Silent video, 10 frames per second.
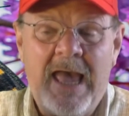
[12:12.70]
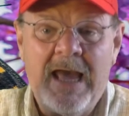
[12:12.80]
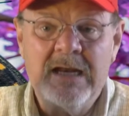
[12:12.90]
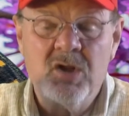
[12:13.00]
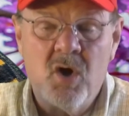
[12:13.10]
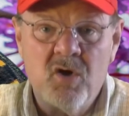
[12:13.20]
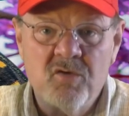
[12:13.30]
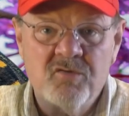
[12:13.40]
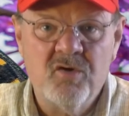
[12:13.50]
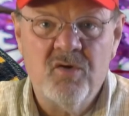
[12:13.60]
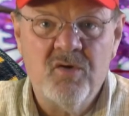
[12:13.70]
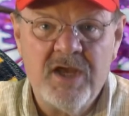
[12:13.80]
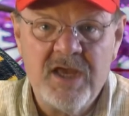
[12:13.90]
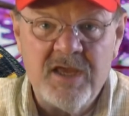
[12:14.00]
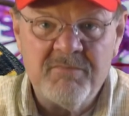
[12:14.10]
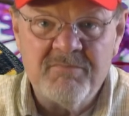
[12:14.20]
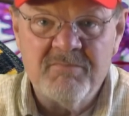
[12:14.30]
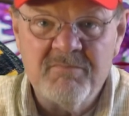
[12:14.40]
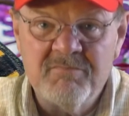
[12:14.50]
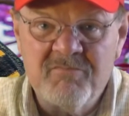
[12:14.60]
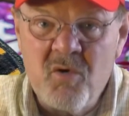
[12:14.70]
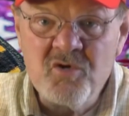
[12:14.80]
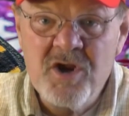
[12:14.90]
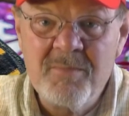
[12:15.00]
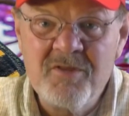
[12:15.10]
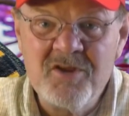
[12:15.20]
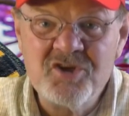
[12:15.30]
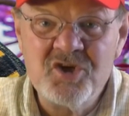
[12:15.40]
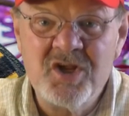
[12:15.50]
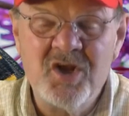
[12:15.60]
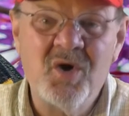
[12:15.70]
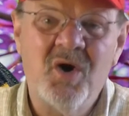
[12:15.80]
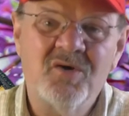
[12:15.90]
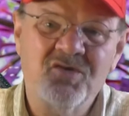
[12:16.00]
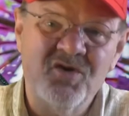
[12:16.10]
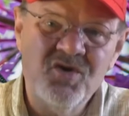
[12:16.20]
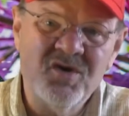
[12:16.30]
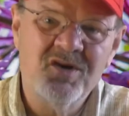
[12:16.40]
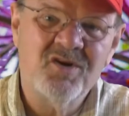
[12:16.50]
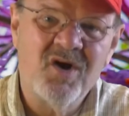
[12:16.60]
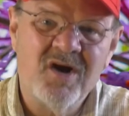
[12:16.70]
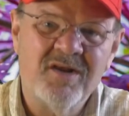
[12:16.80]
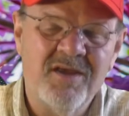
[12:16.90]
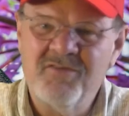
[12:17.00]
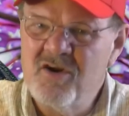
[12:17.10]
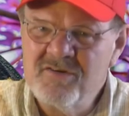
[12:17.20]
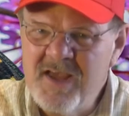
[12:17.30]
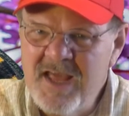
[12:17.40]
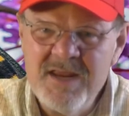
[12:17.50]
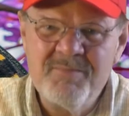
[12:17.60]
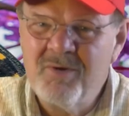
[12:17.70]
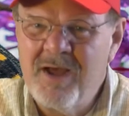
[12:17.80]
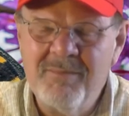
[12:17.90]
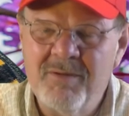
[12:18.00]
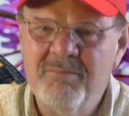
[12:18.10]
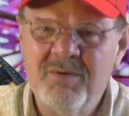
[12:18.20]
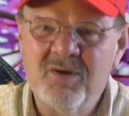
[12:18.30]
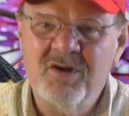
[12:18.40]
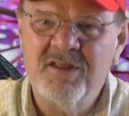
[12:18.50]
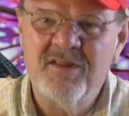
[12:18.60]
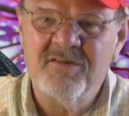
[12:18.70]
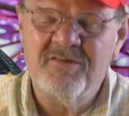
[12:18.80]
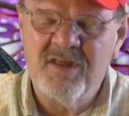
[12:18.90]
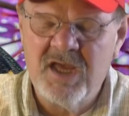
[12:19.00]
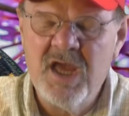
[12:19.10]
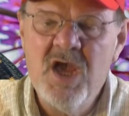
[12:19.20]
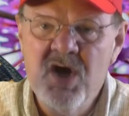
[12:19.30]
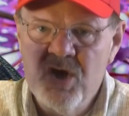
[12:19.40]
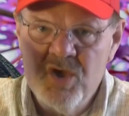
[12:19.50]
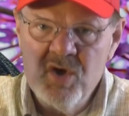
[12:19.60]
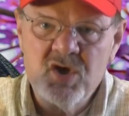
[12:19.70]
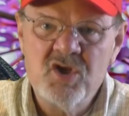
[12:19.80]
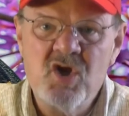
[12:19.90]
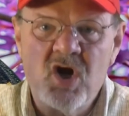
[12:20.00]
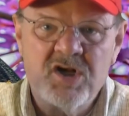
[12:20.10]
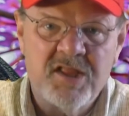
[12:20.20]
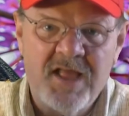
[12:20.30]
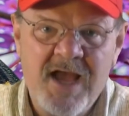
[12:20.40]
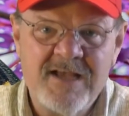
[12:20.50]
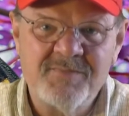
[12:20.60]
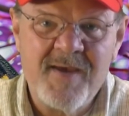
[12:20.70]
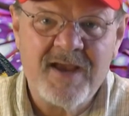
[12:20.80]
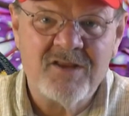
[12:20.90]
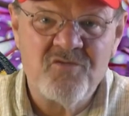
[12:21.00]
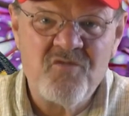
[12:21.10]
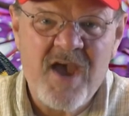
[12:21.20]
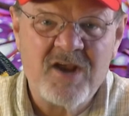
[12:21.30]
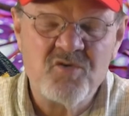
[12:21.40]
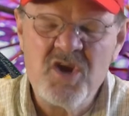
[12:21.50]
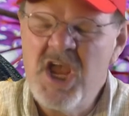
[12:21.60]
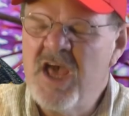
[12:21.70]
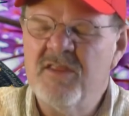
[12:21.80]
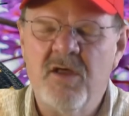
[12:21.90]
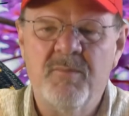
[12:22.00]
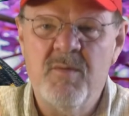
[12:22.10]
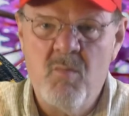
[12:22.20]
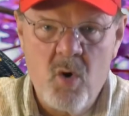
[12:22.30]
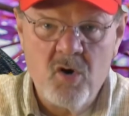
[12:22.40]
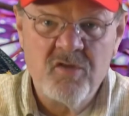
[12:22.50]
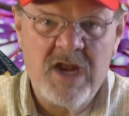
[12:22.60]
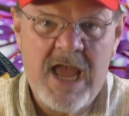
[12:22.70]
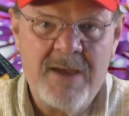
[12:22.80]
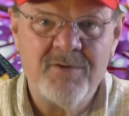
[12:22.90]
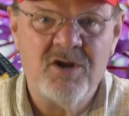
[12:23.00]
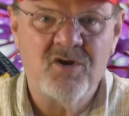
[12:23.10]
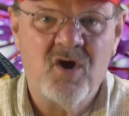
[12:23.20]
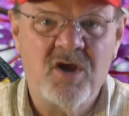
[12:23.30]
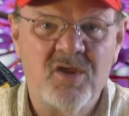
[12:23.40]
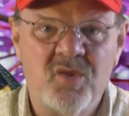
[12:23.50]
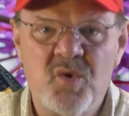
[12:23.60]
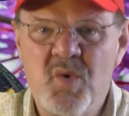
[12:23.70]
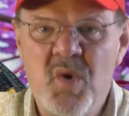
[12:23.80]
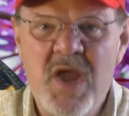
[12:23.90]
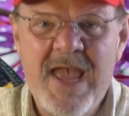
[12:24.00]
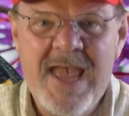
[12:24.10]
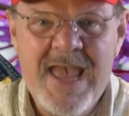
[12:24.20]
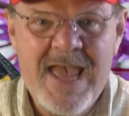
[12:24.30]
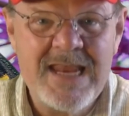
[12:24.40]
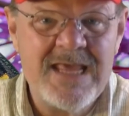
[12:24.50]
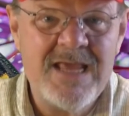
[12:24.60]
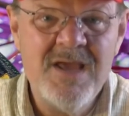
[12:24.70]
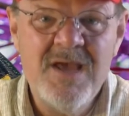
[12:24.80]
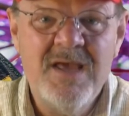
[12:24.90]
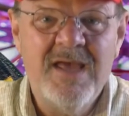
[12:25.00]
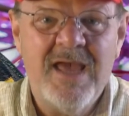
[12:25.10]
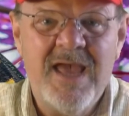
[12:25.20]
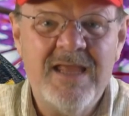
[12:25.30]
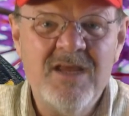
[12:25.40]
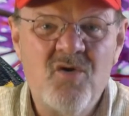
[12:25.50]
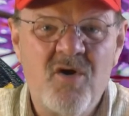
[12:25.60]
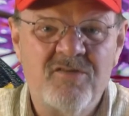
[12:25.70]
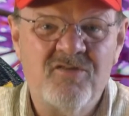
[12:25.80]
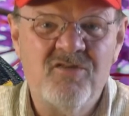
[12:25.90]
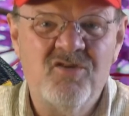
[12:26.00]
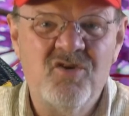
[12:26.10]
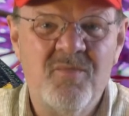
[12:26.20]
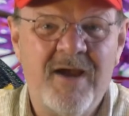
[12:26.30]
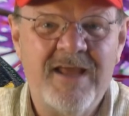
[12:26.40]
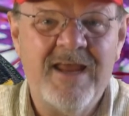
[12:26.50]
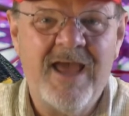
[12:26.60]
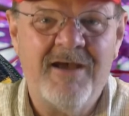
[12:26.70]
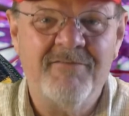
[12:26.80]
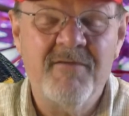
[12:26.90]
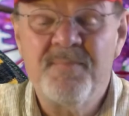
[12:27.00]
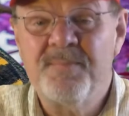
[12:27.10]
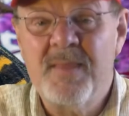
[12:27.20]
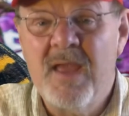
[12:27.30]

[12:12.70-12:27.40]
and also a phone number that you can call so you can talk if there's any problem building this thing you can talk to the guys back at the factory and they'll be more than happy to talk you through any any questions you might have